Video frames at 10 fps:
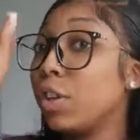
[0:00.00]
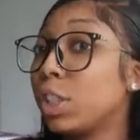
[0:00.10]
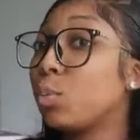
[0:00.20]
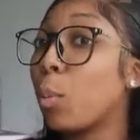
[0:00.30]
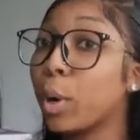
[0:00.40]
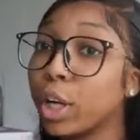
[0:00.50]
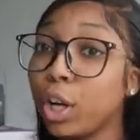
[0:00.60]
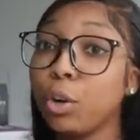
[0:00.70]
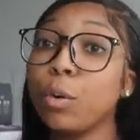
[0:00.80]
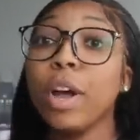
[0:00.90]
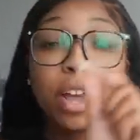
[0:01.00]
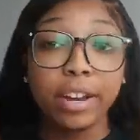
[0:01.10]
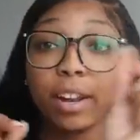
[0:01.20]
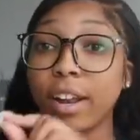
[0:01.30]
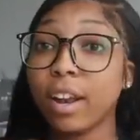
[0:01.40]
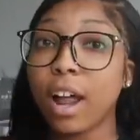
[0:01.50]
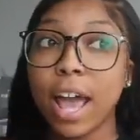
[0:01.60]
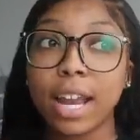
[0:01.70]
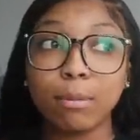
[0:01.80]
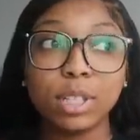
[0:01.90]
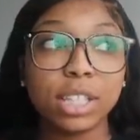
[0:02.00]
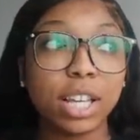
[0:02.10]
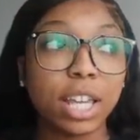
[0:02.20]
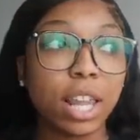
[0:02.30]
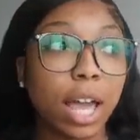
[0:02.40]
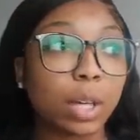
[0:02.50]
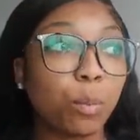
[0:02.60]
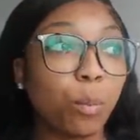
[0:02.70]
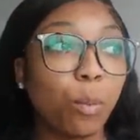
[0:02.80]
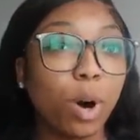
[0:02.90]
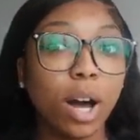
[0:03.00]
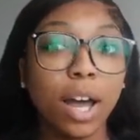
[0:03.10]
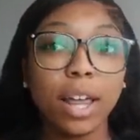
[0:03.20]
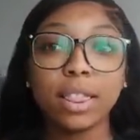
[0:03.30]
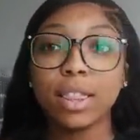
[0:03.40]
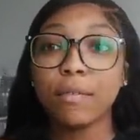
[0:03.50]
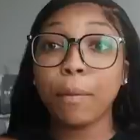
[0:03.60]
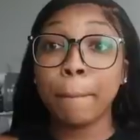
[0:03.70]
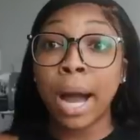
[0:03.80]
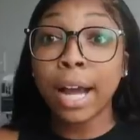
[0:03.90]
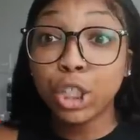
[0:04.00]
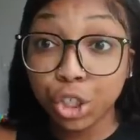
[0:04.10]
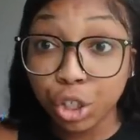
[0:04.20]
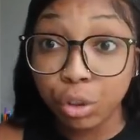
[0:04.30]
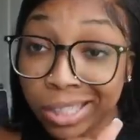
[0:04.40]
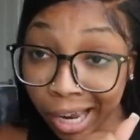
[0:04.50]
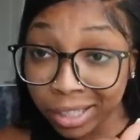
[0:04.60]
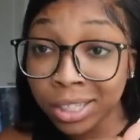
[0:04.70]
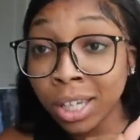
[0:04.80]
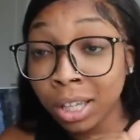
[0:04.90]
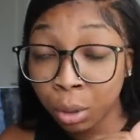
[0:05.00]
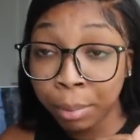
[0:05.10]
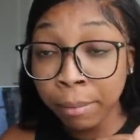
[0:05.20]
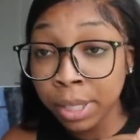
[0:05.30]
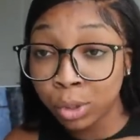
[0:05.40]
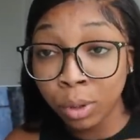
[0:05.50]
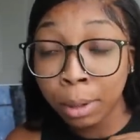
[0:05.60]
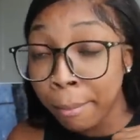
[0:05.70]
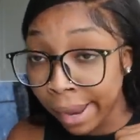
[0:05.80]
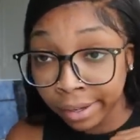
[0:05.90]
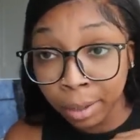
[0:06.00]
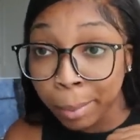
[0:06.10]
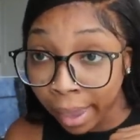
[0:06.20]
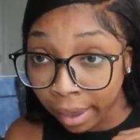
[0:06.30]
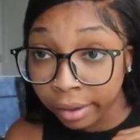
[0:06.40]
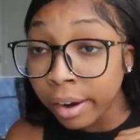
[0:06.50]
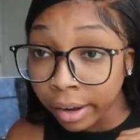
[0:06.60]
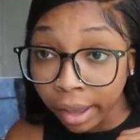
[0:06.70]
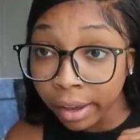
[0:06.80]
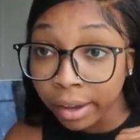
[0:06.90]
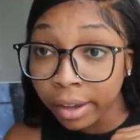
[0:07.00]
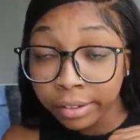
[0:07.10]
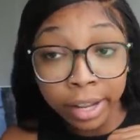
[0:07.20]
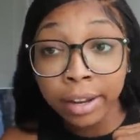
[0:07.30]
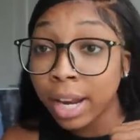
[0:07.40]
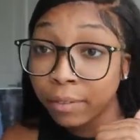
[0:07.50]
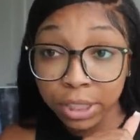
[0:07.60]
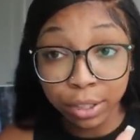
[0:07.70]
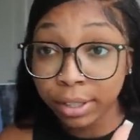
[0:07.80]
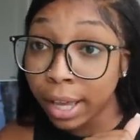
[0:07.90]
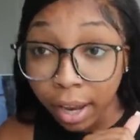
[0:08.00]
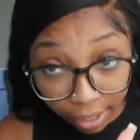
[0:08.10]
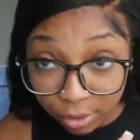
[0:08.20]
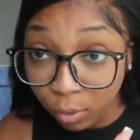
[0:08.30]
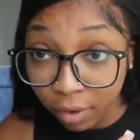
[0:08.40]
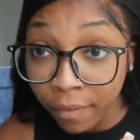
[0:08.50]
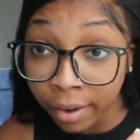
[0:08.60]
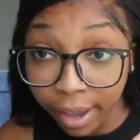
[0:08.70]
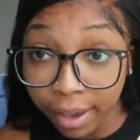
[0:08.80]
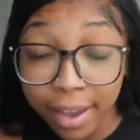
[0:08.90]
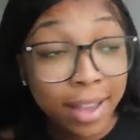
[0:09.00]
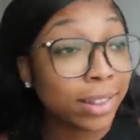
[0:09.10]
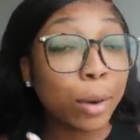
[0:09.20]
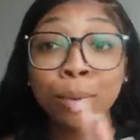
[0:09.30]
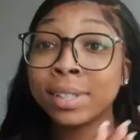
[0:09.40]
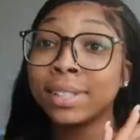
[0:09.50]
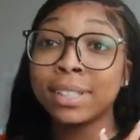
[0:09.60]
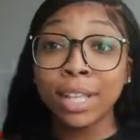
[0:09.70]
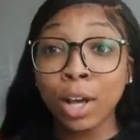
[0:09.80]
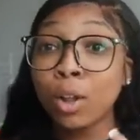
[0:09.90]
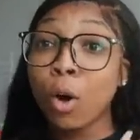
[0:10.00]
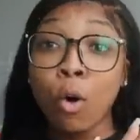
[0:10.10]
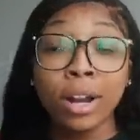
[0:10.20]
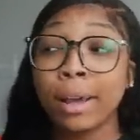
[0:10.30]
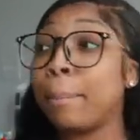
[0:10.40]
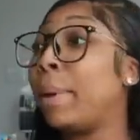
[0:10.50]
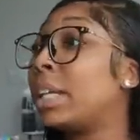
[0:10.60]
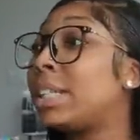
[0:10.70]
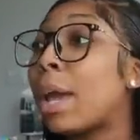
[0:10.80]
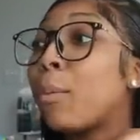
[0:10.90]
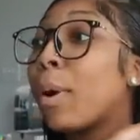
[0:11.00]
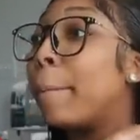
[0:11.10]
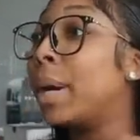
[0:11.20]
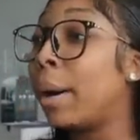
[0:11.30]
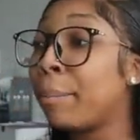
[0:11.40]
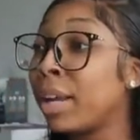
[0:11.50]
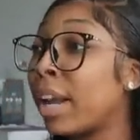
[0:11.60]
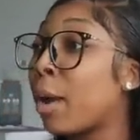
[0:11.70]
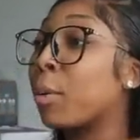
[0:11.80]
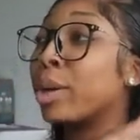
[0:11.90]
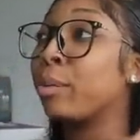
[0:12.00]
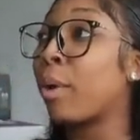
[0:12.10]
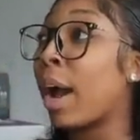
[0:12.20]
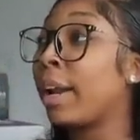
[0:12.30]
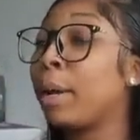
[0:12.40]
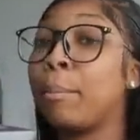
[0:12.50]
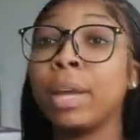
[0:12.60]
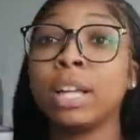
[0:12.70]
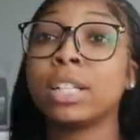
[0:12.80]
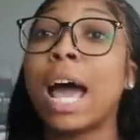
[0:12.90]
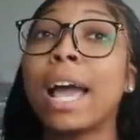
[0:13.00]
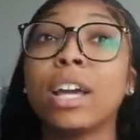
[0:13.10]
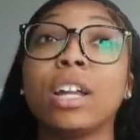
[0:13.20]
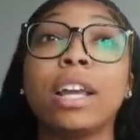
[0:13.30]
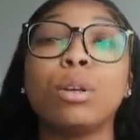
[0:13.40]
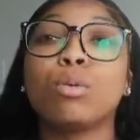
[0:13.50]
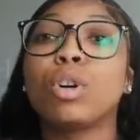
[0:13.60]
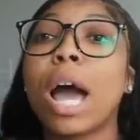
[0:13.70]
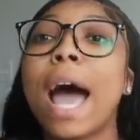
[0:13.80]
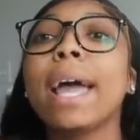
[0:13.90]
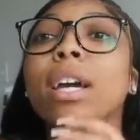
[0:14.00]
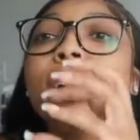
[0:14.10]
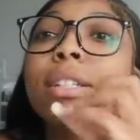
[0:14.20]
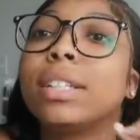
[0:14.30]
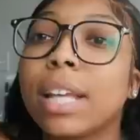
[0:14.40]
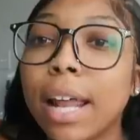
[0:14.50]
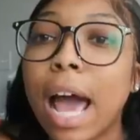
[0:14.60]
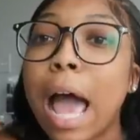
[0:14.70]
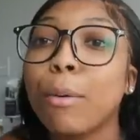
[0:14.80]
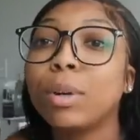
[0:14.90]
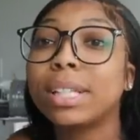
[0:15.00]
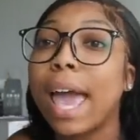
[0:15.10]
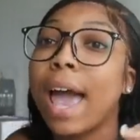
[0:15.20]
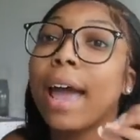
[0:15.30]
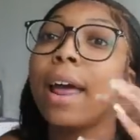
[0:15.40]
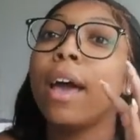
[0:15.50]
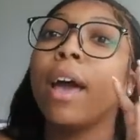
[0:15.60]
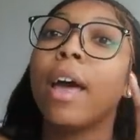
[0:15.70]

this is what we're gonna do. And da da da, And I'm just looking like, what the? Mind you, JT and little Baby is on the mic in the back, okay? They ain't never turned their ass off, okay? They were still on that bitch. They were bumping, they were grinding, bitch. I could, it, I could have said I was at